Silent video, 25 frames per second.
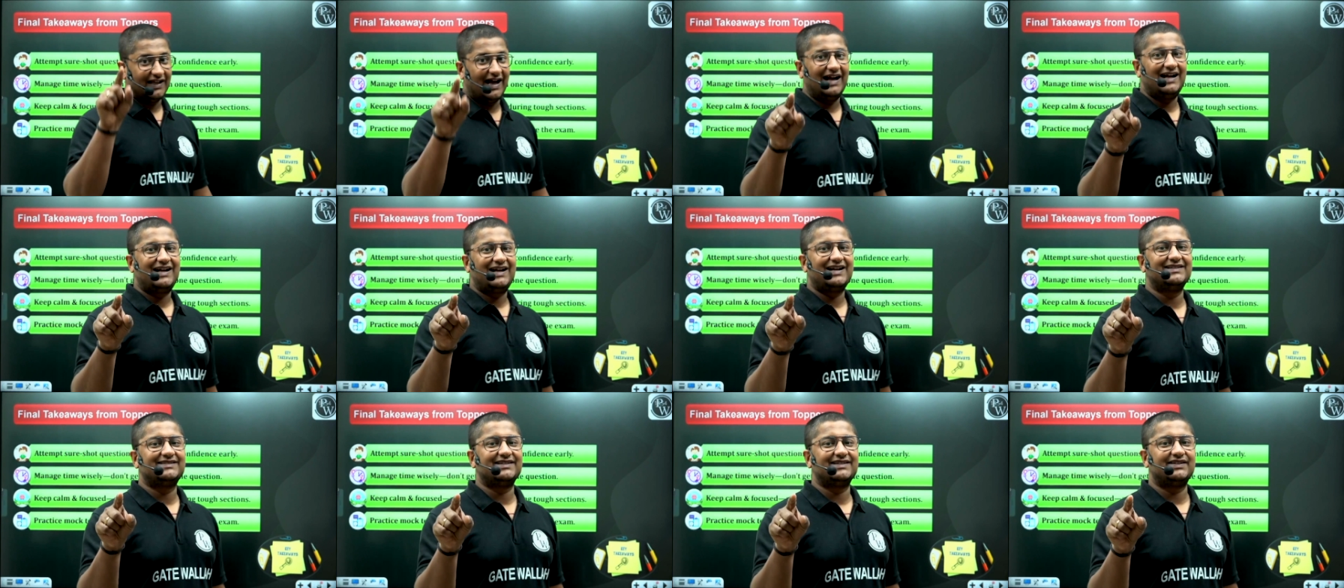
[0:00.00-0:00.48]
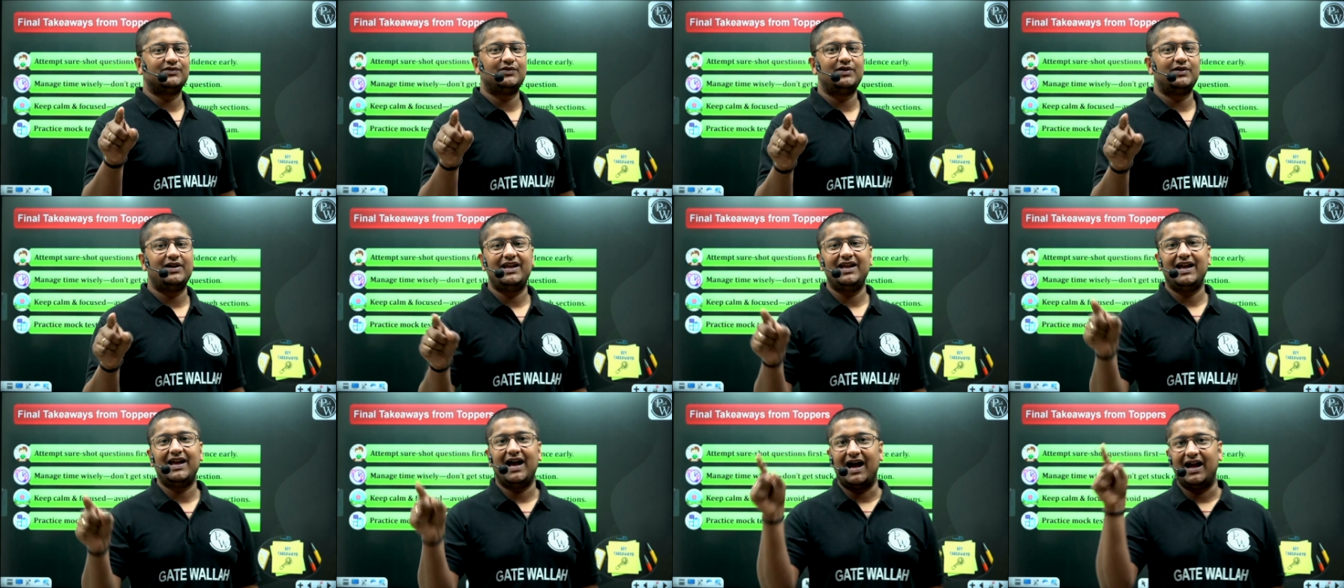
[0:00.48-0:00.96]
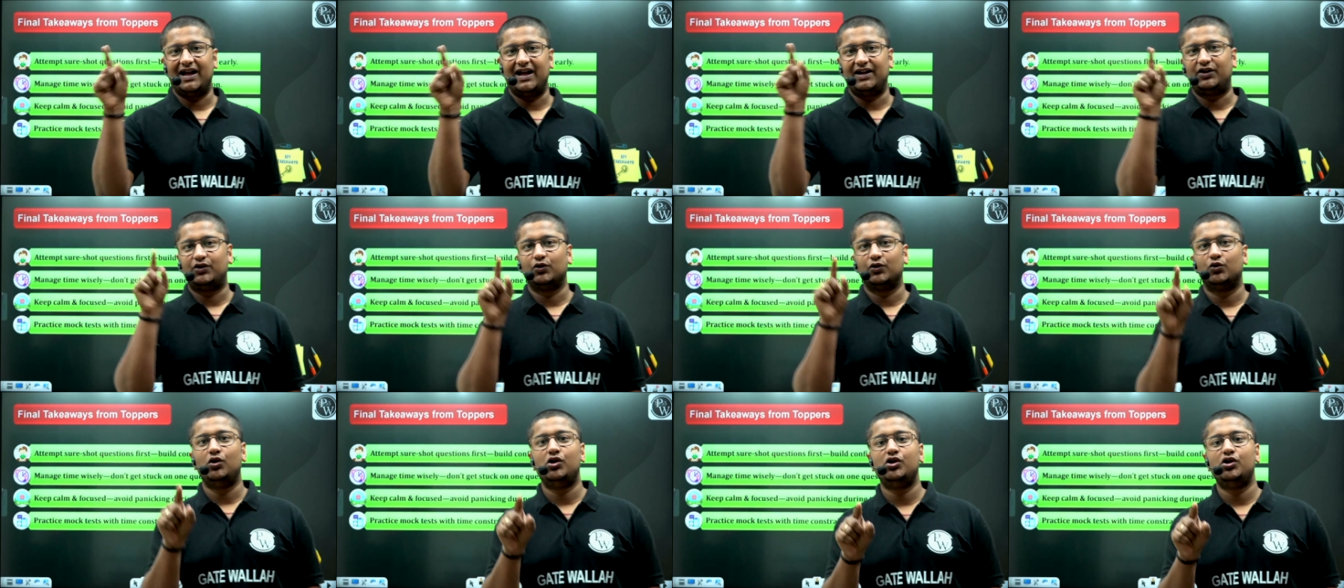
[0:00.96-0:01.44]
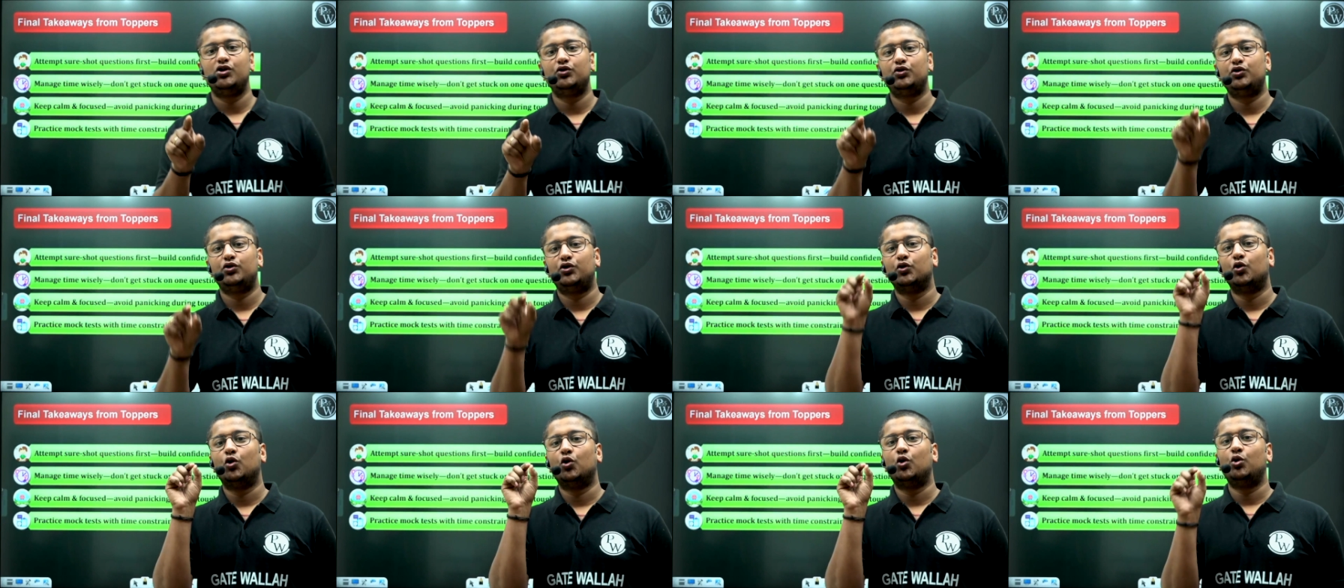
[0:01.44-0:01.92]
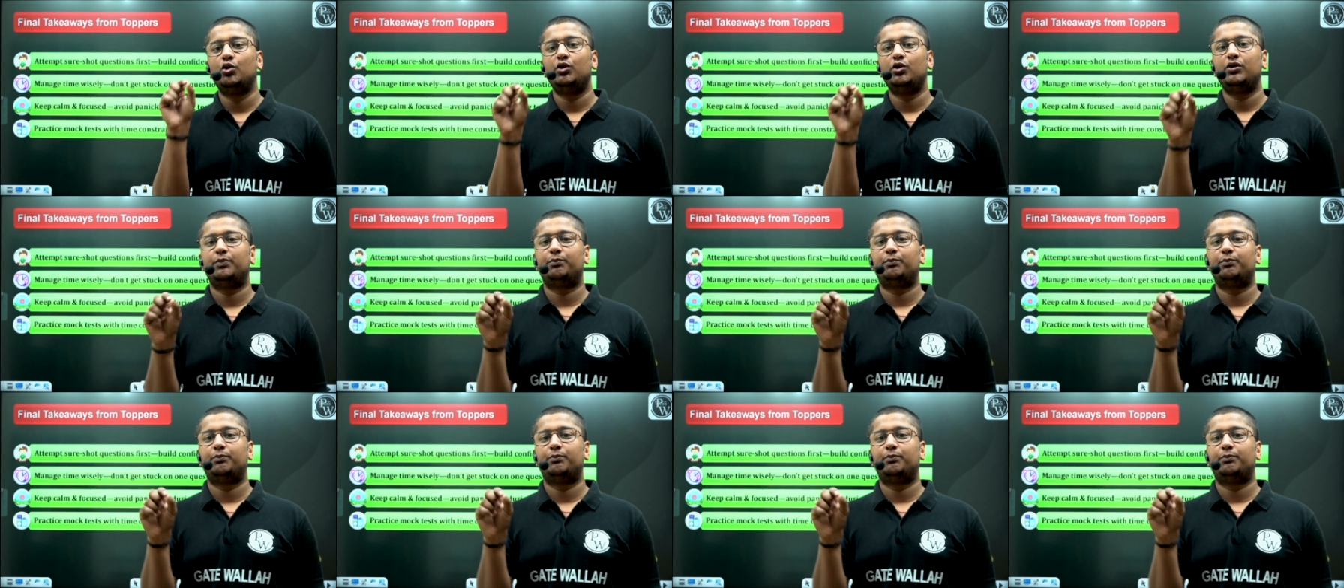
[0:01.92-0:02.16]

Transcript: reason only i told you don't